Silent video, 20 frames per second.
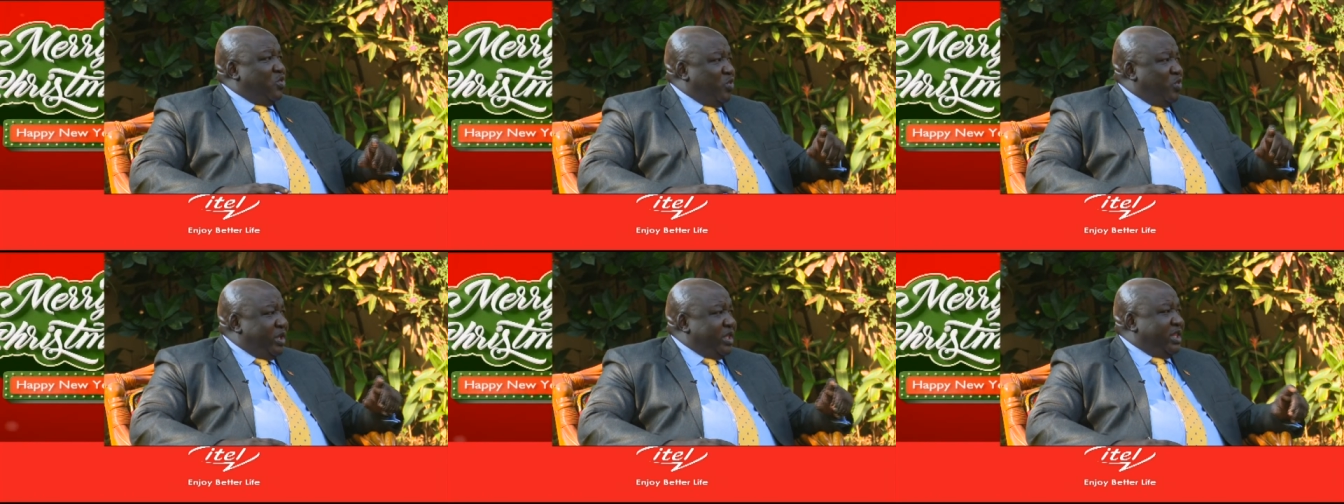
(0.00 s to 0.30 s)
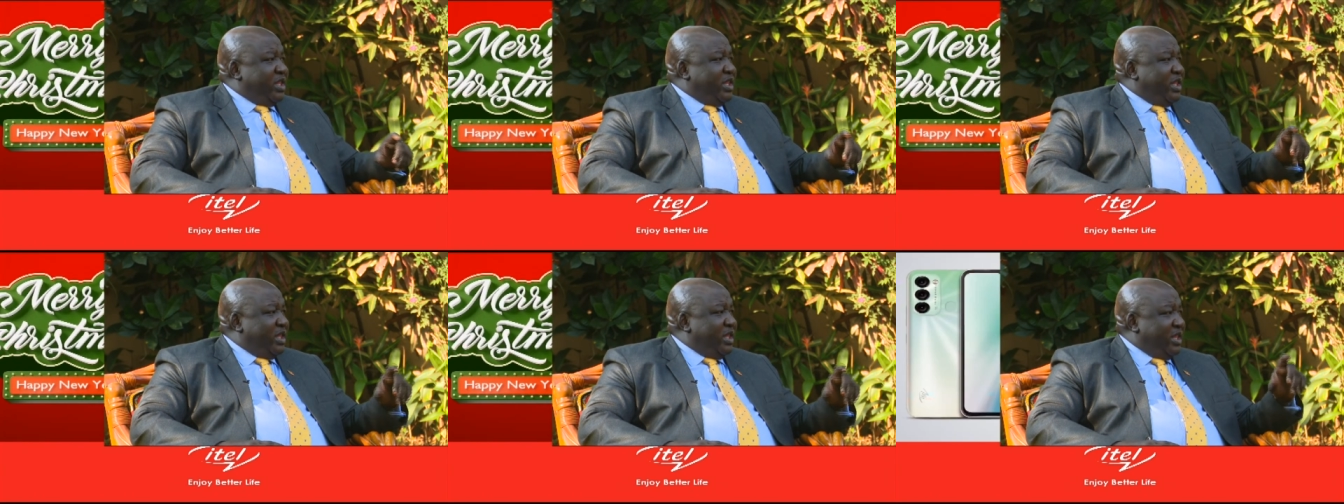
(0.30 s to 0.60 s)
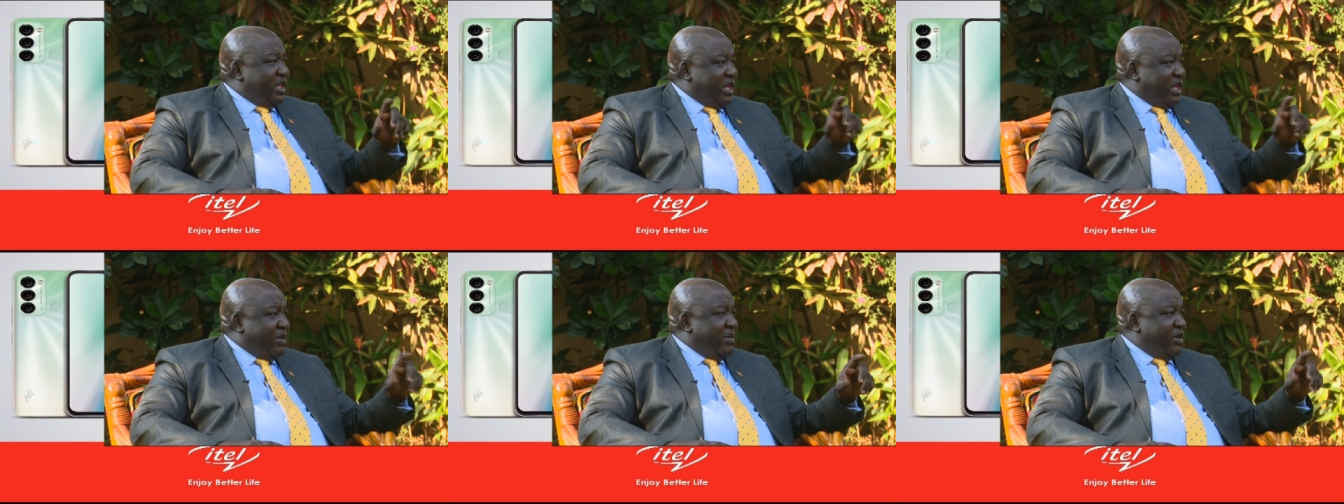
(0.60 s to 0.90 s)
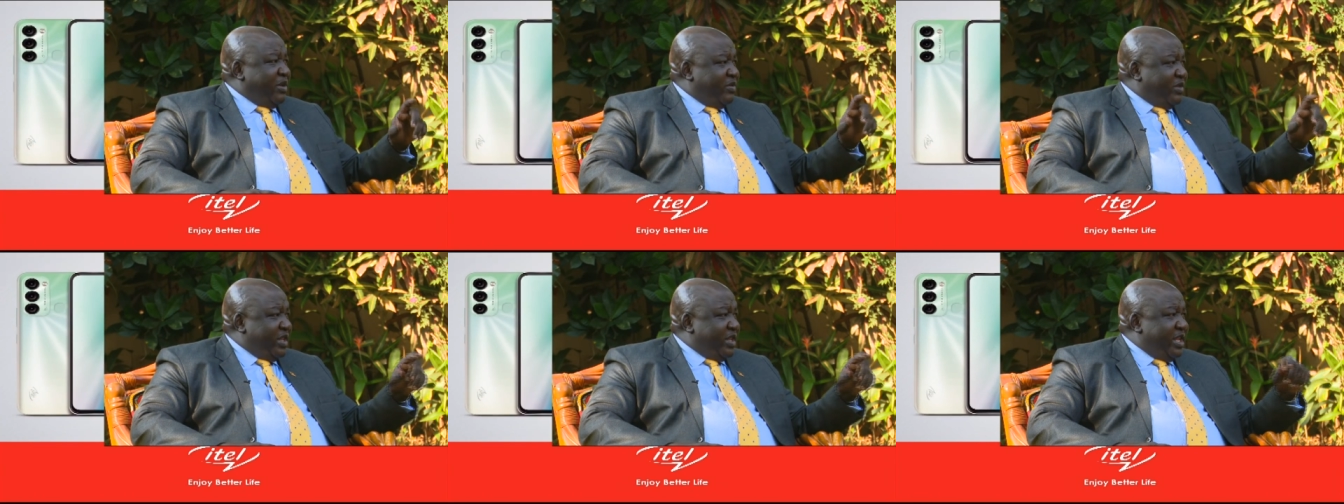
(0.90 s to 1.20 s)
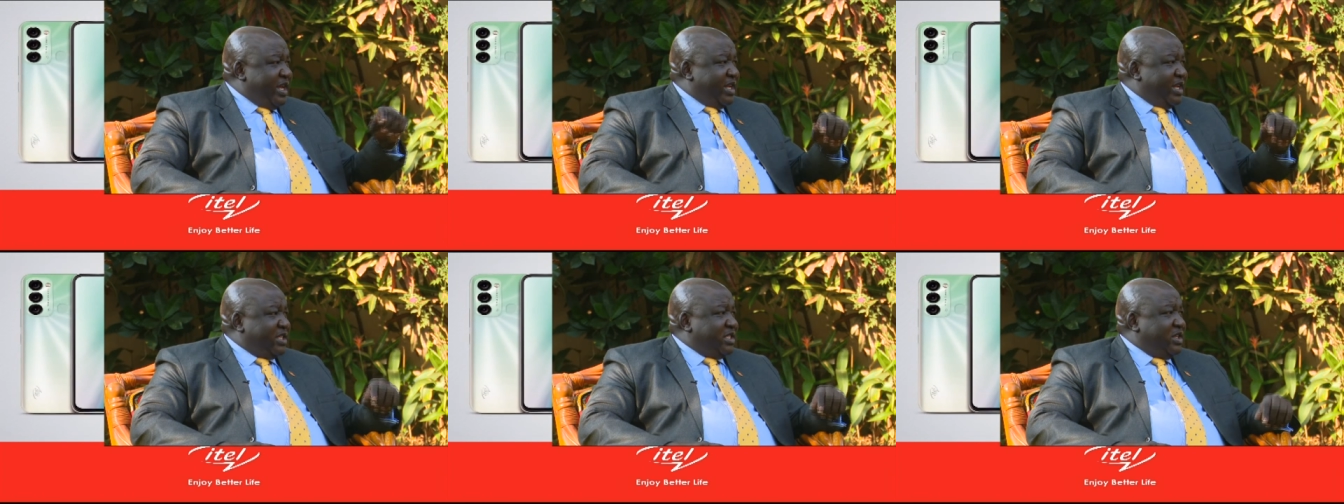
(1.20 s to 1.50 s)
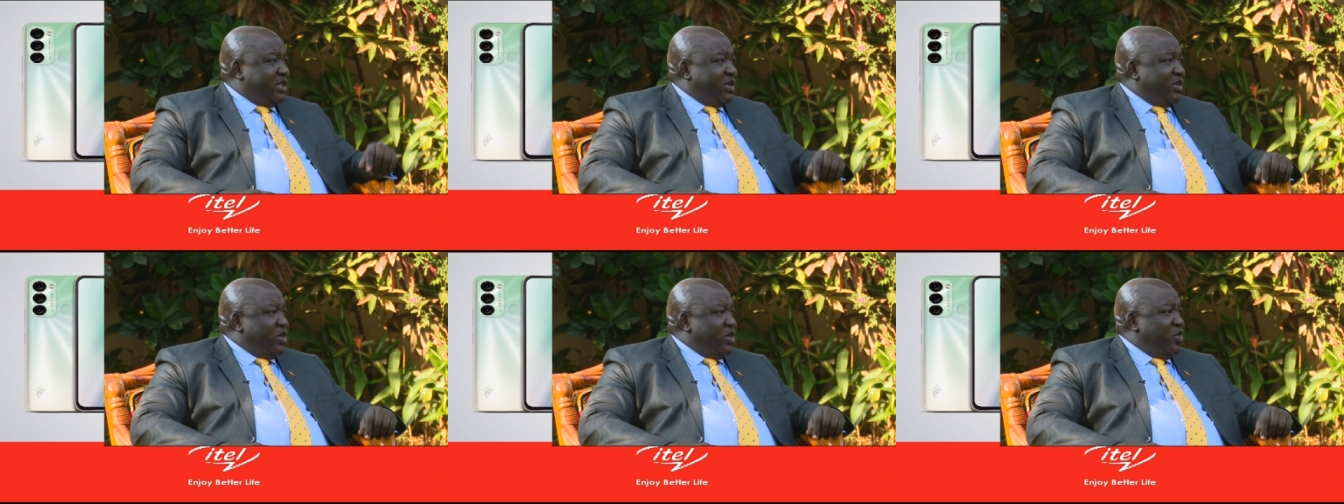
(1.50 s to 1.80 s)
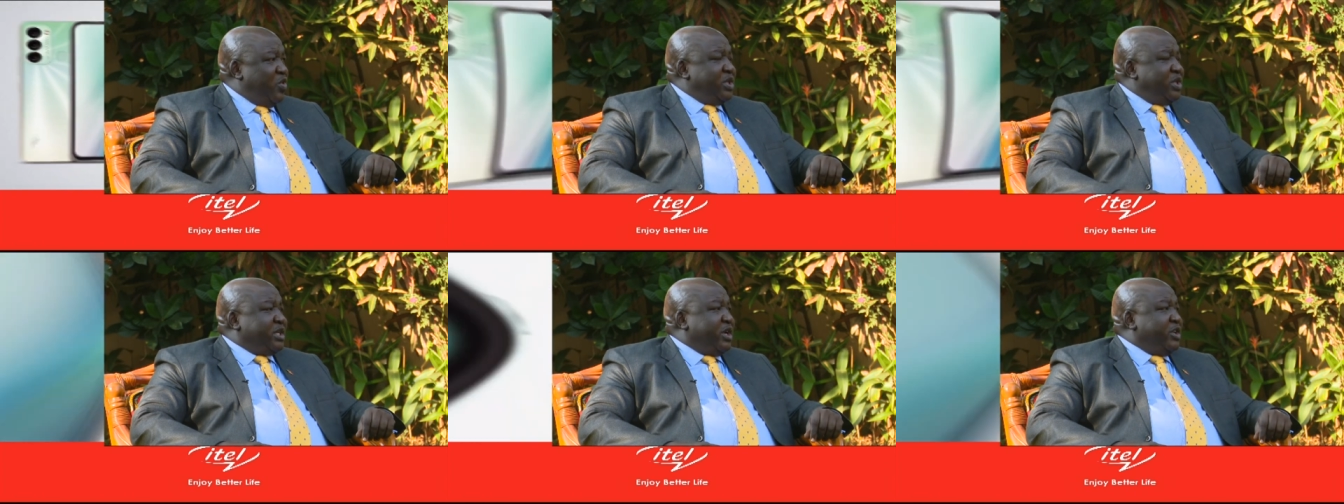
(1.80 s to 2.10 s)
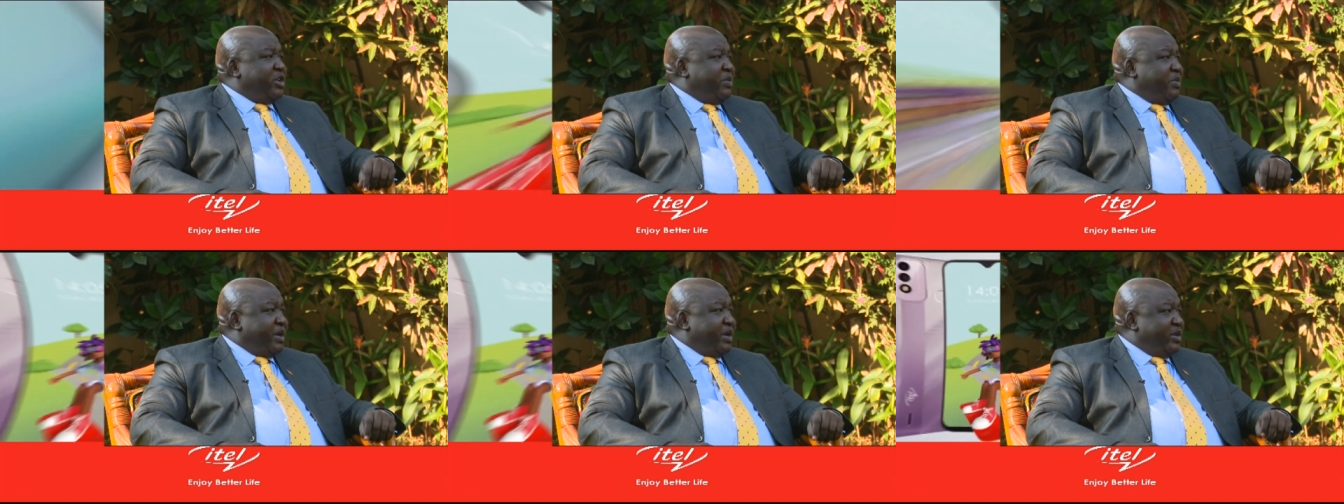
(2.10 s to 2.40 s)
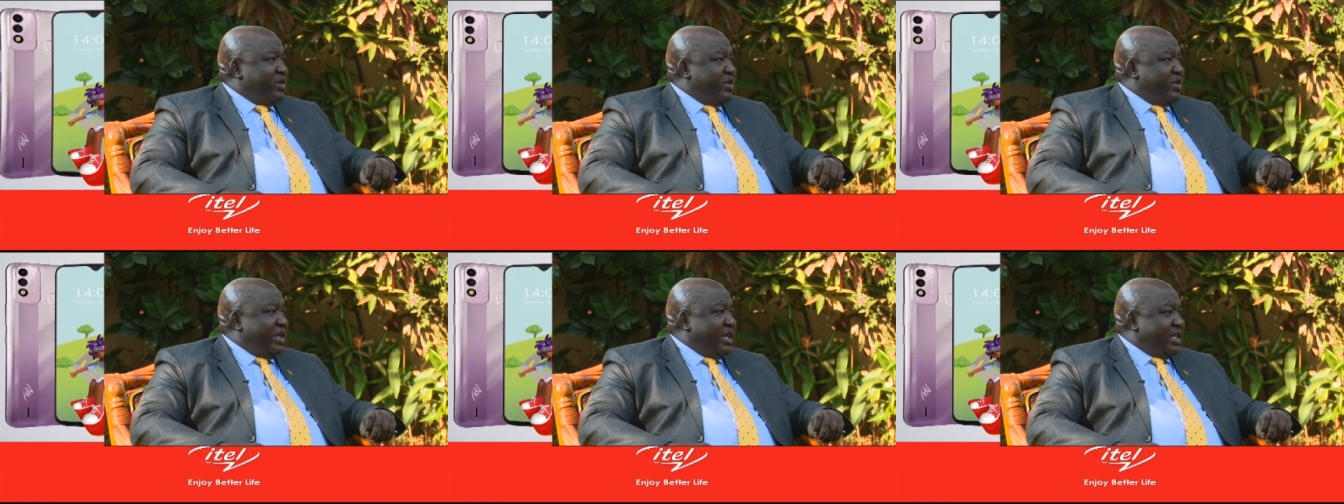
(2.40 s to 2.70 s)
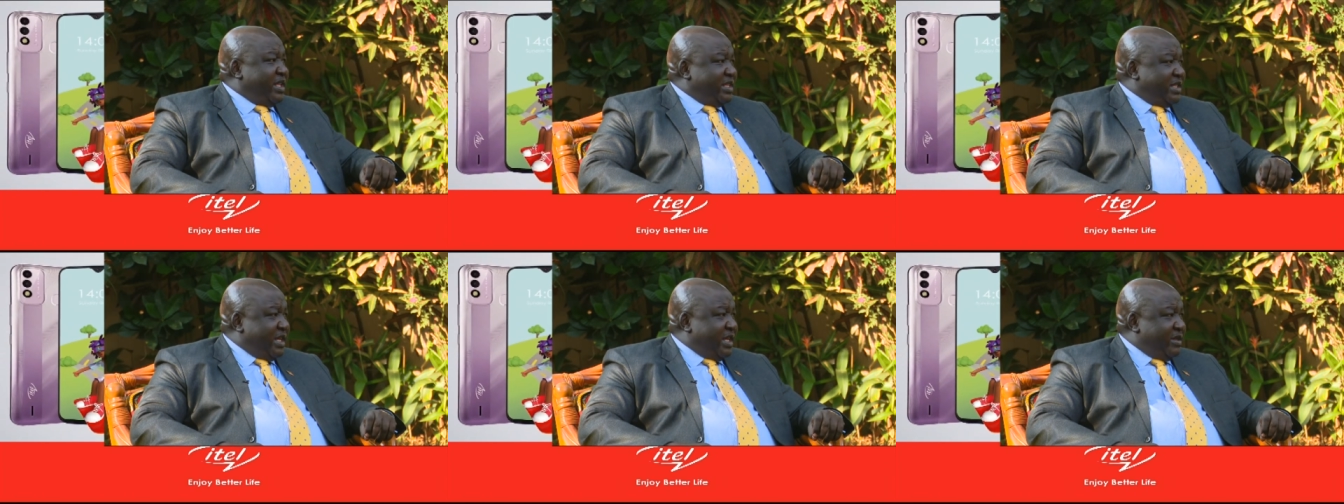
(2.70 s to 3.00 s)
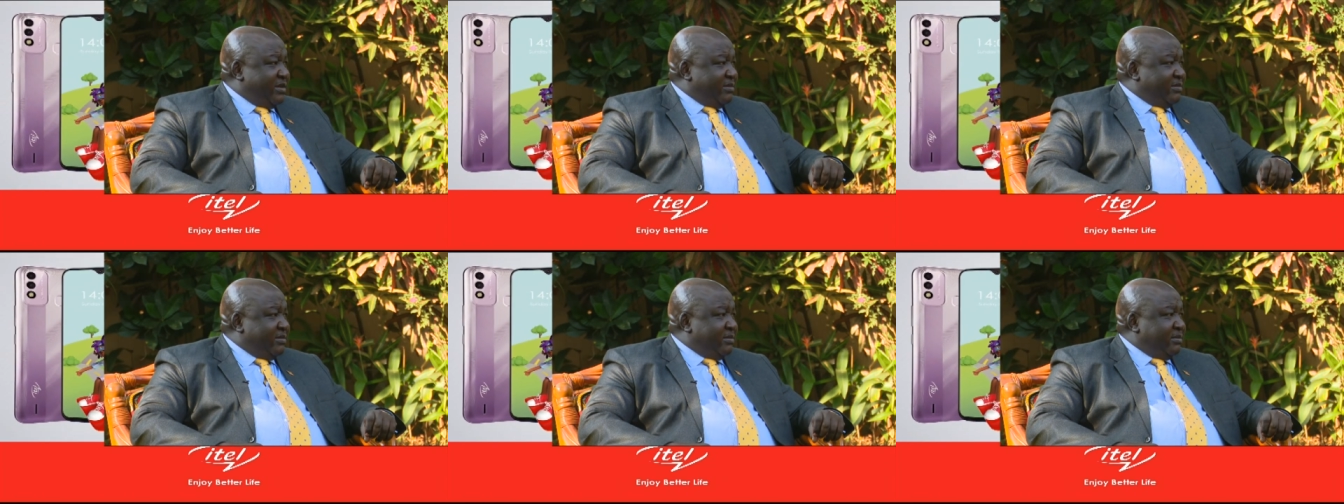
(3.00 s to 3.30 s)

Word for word: with the government of the D R C, with counterpart on the other side.